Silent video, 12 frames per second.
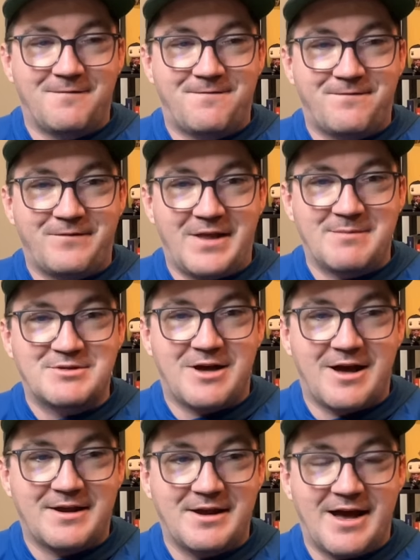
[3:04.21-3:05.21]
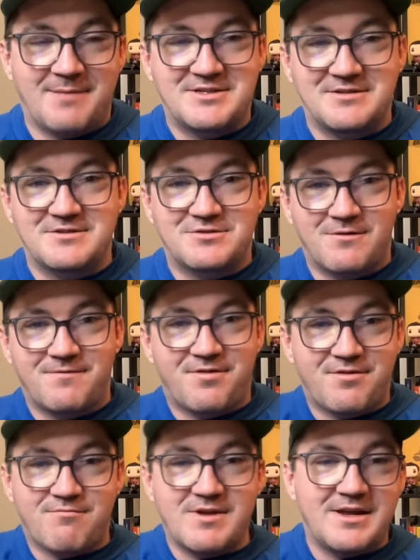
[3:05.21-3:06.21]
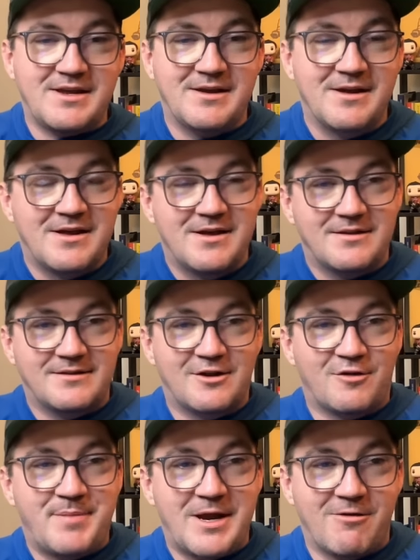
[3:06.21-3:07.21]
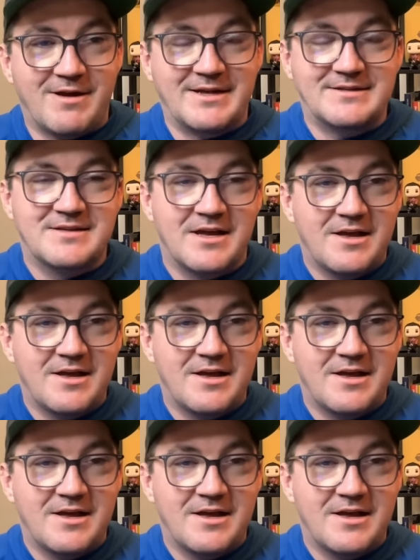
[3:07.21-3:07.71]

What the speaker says: Flames hockey ops into sort of 3 little periods.